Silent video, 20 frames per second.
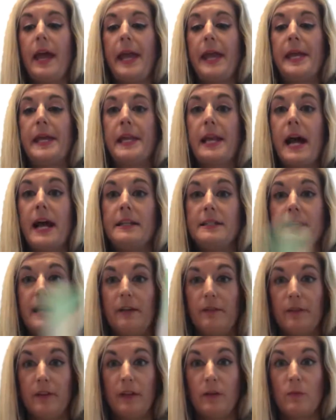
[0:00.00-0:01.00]
And I
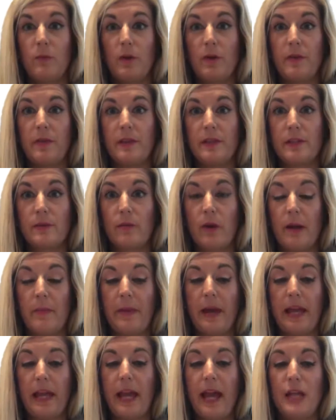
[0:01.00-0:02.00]
definitely want this
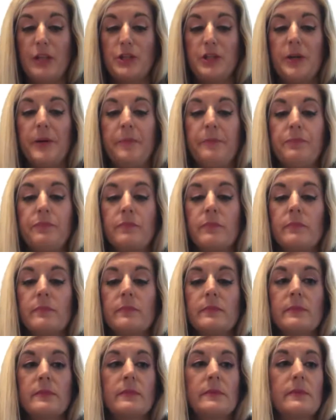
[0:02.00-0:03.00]
Right Back At You.
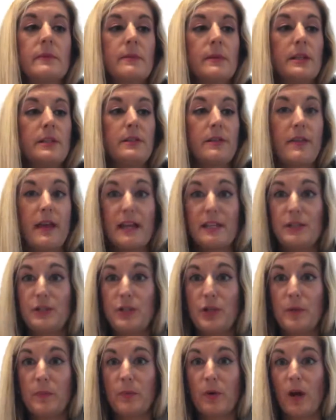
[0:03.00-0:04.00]
So that's
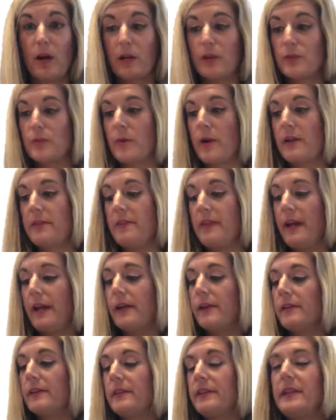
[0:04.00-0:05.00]
two products right
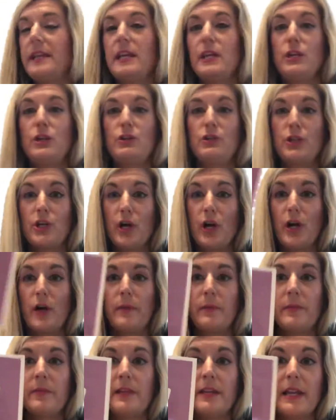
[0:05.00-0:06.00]
there. Then you show
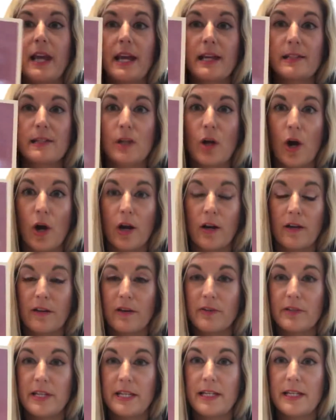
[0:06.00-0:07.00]
them the next card,
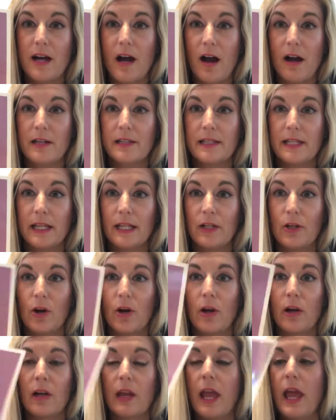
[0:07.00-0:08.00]
their detoxing
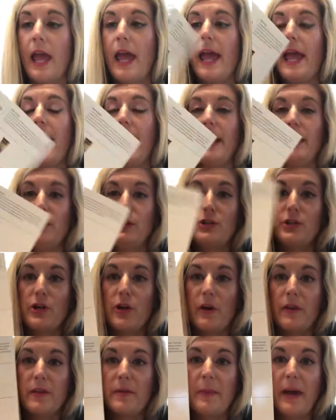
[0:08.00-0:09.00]
card, and you
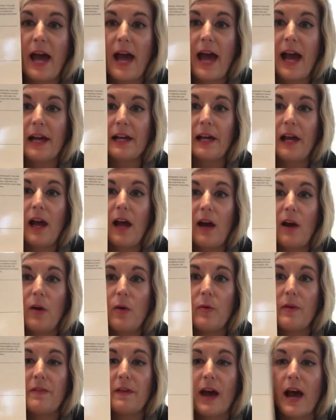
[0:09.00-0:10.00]
show in the back,
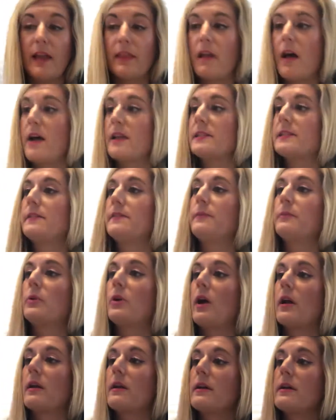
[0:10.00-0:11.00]
oh, we've got lots of
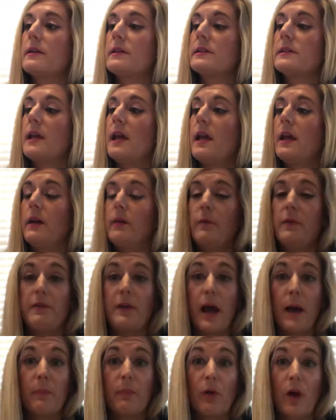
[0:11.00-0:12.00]
products. We've
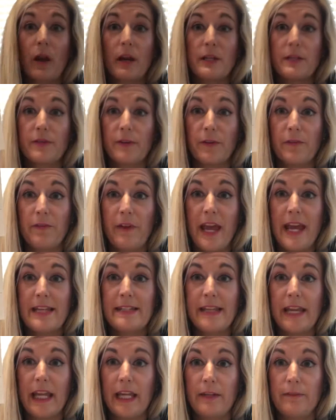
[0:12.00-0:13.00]
got products for
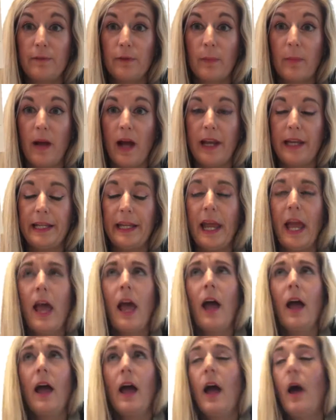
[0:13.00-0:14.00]
face and for body.
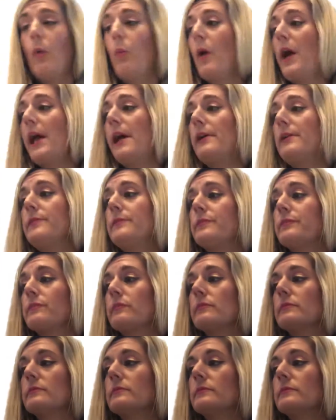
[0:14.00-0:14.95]
Well,